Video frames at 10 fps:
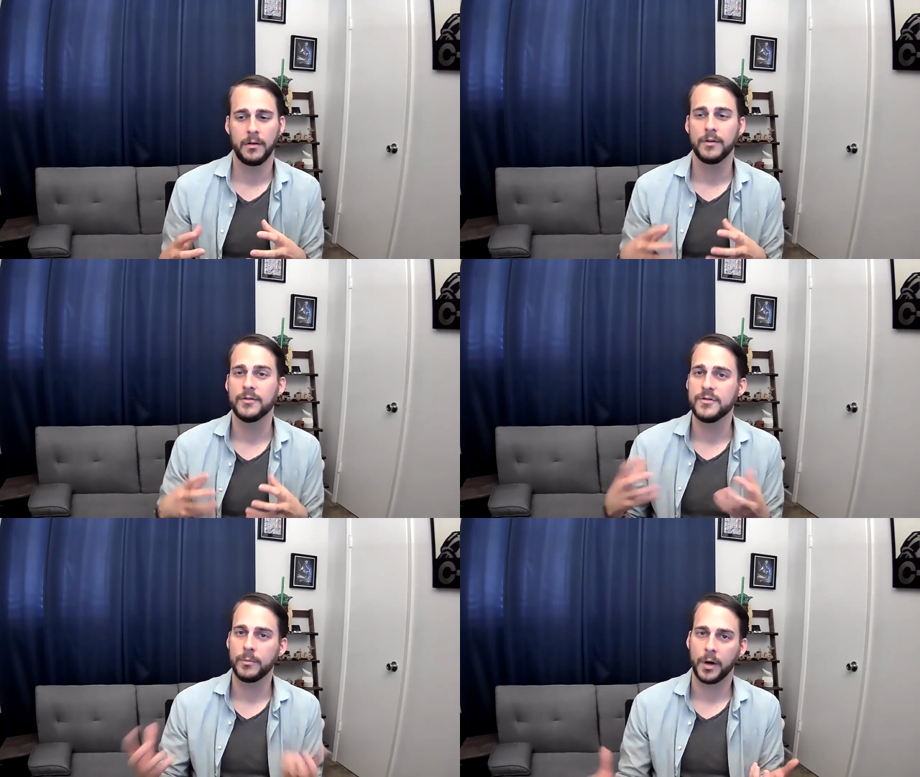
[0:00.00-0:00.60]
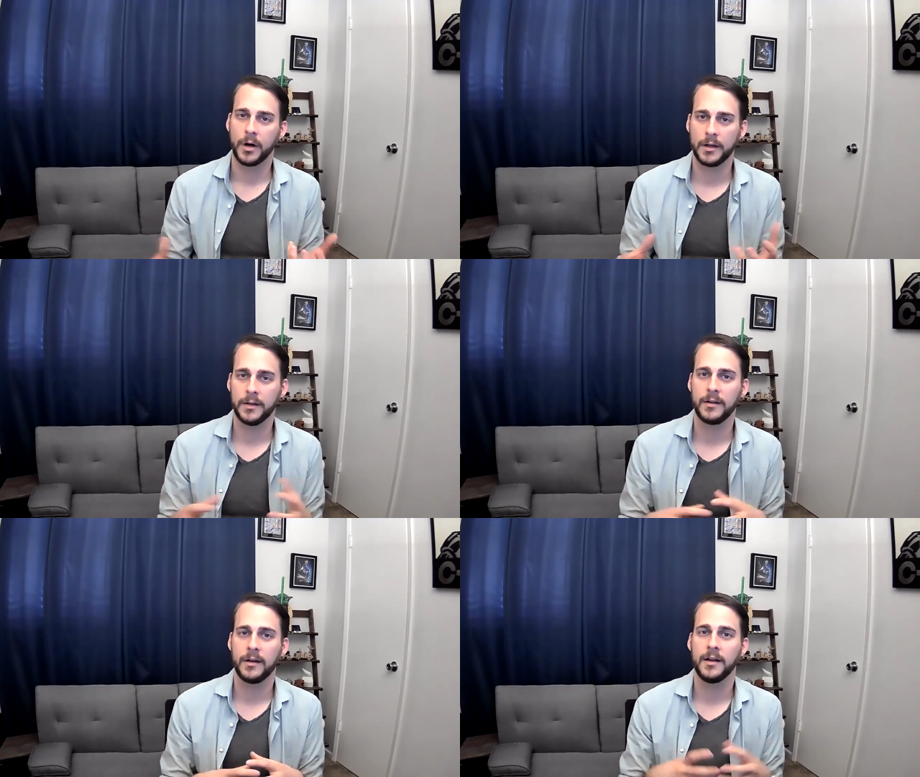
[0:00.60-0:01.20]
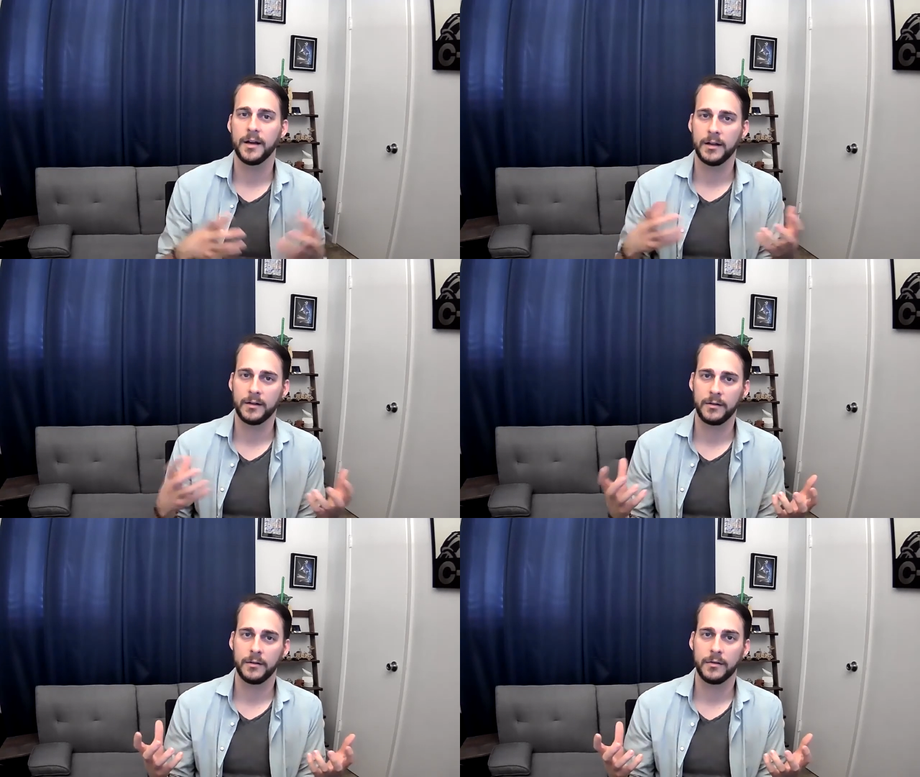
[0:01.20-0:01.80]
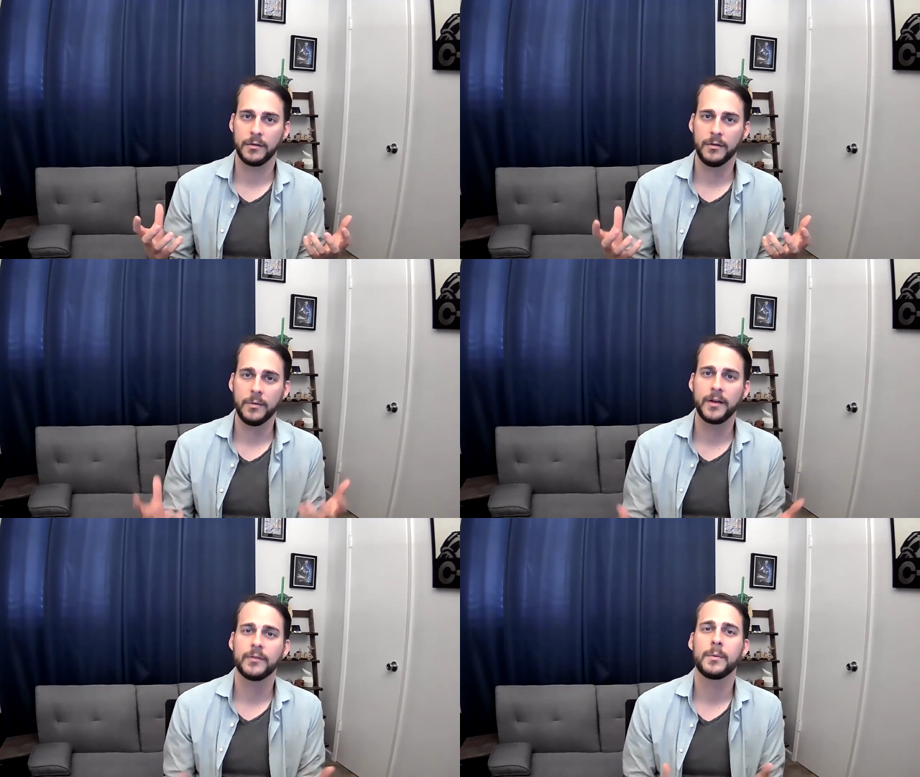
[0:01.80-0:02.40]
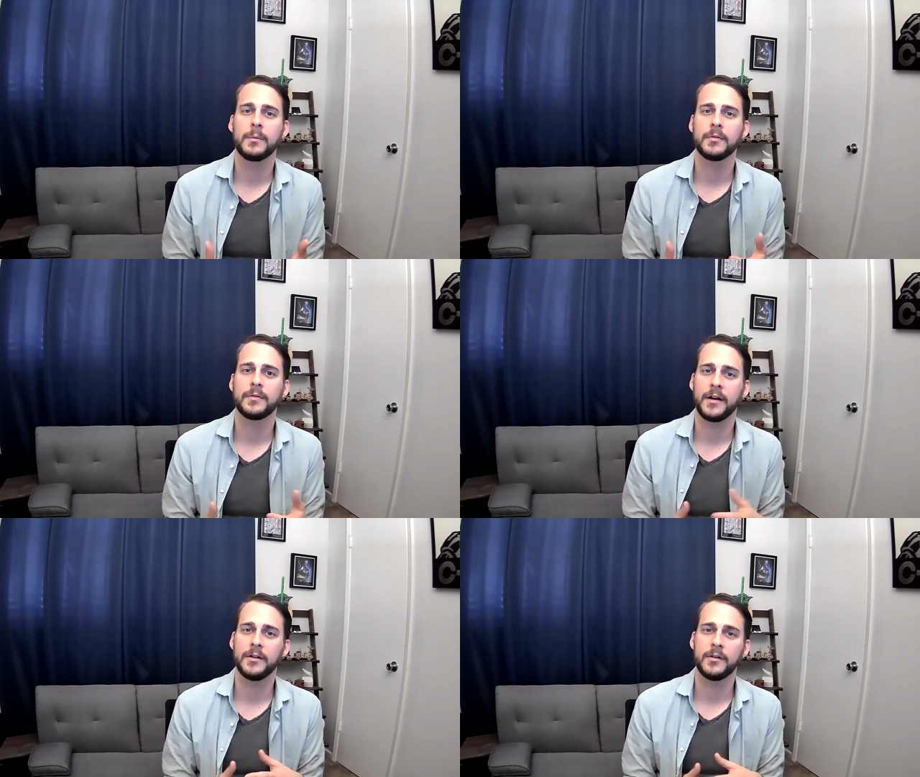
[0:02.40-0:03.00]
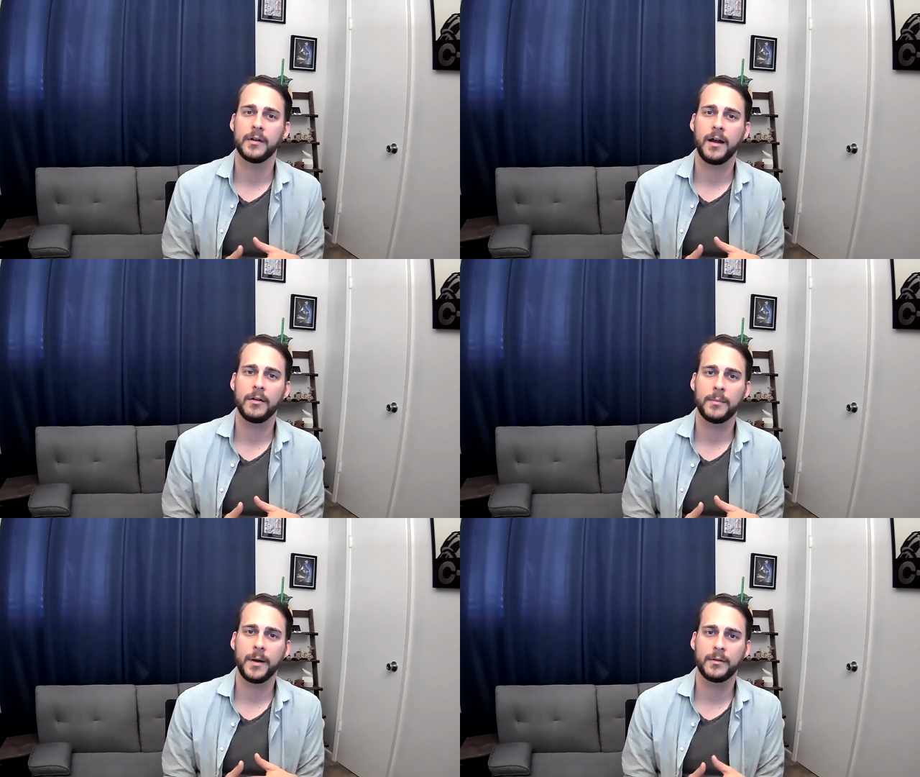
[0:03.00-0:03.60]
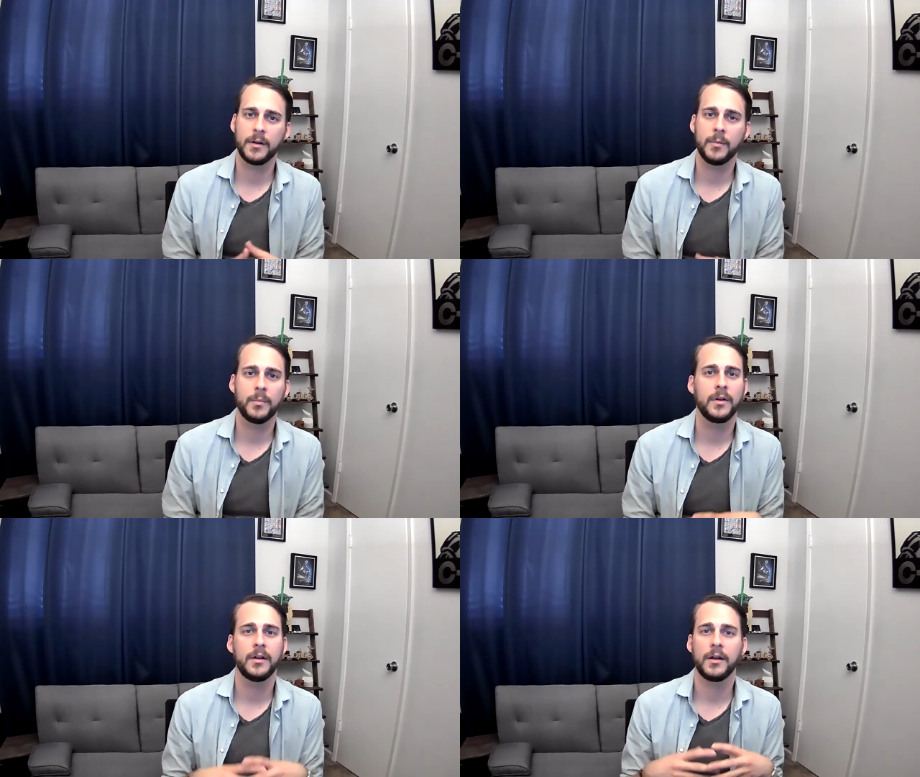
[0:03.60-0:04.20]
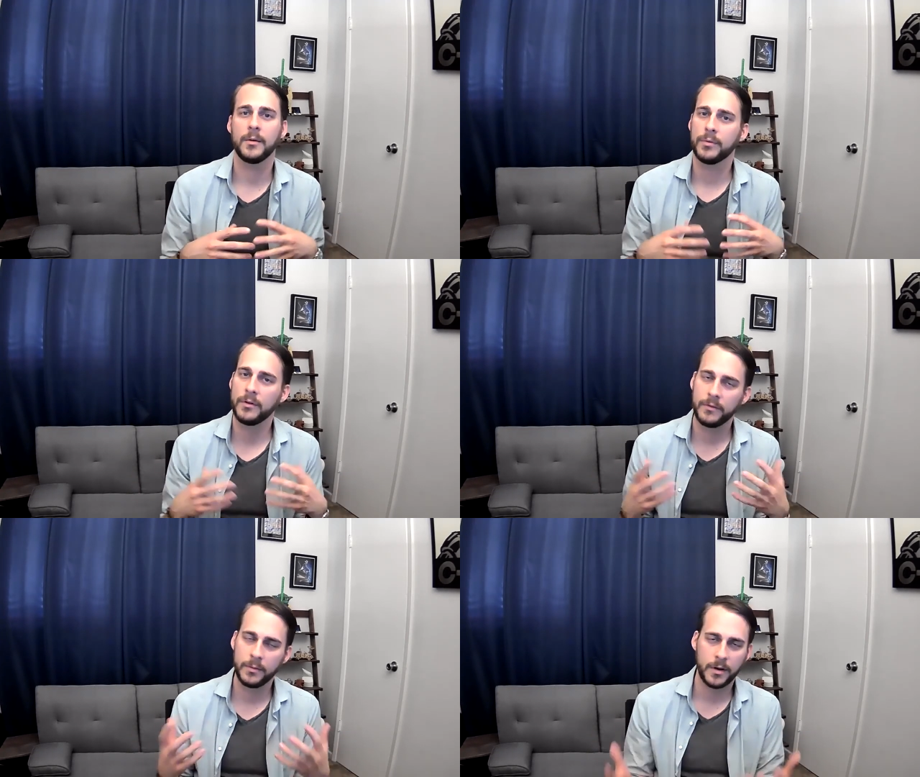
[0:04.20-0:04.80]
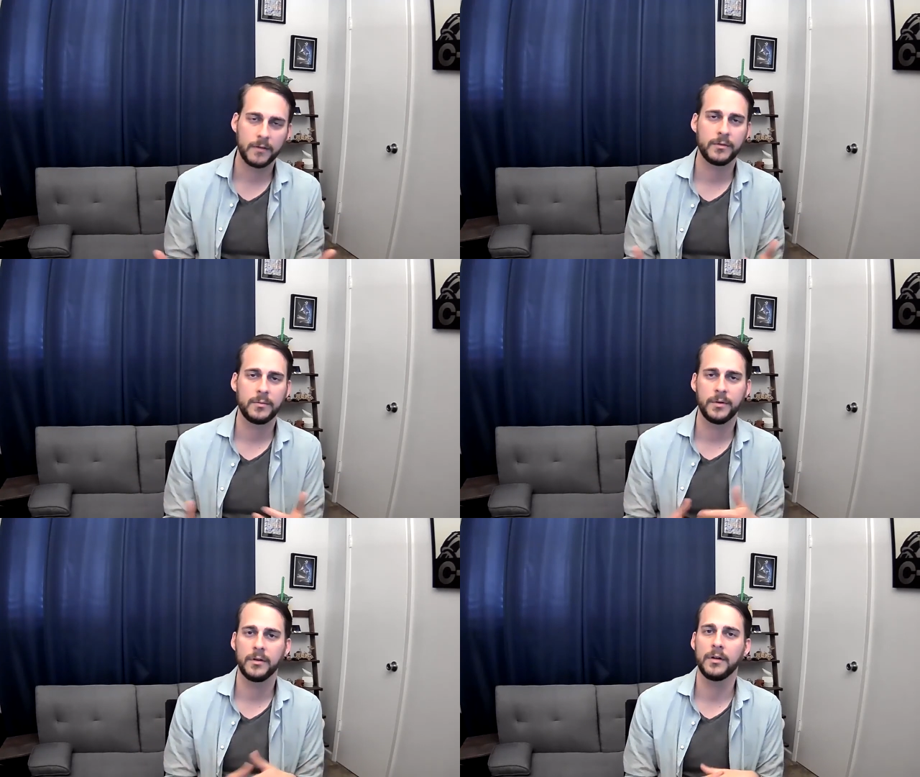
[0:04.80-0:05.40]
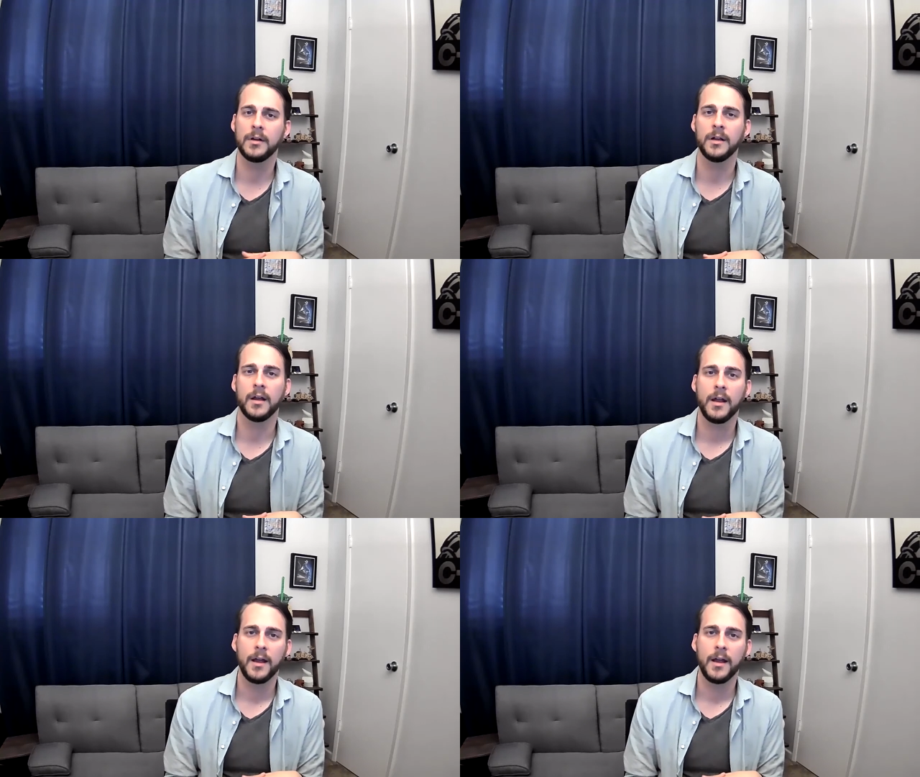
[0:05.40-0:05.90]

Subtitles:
new markets and getting new ways for people to find out about the company, improving profitability,